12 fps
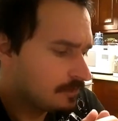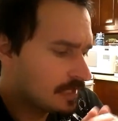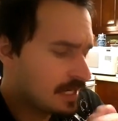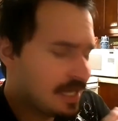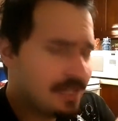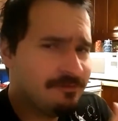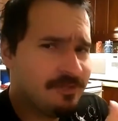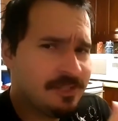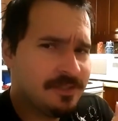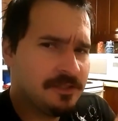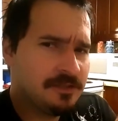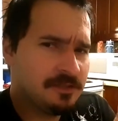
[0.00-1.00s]
ain't
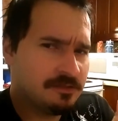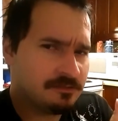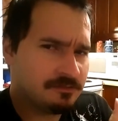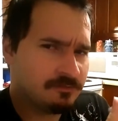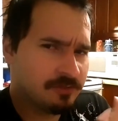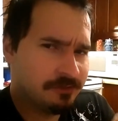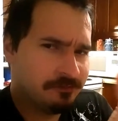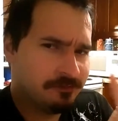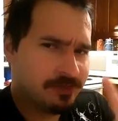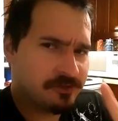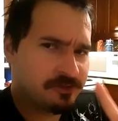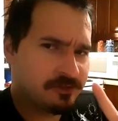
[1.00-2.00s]
very good with
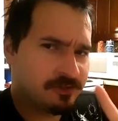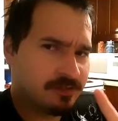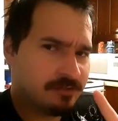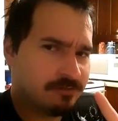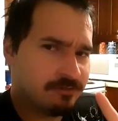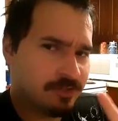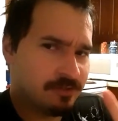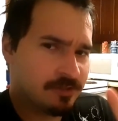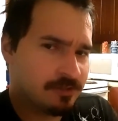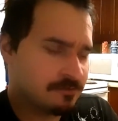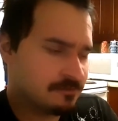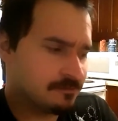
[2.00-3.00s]
witch stuff, you
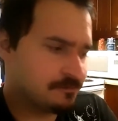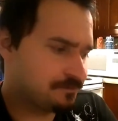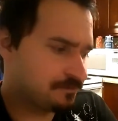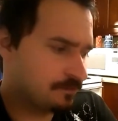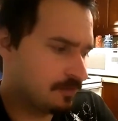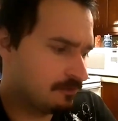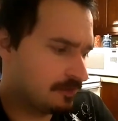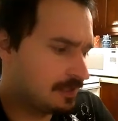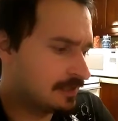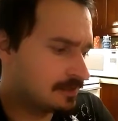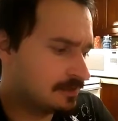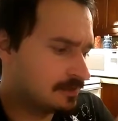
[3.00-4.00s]
know,
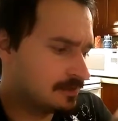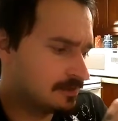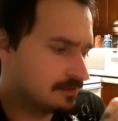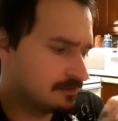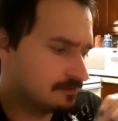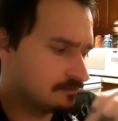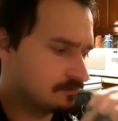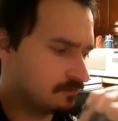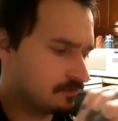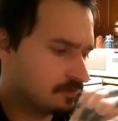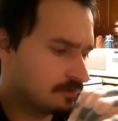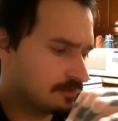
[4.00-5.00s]
like uh,
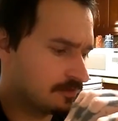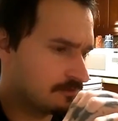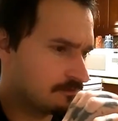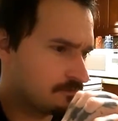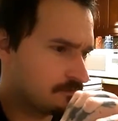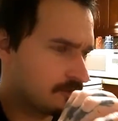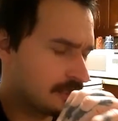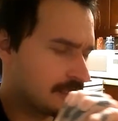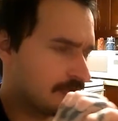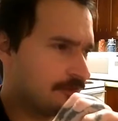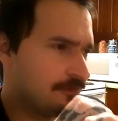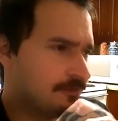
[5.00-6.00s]
like
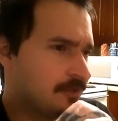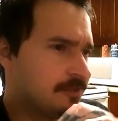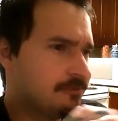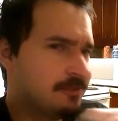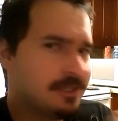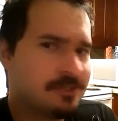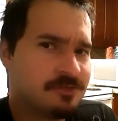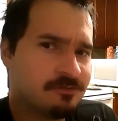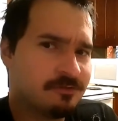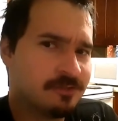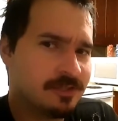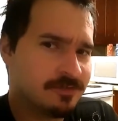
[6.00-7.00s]
if it's very witch in
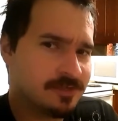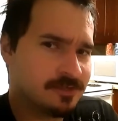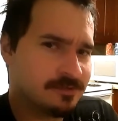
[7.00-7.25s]
flavor,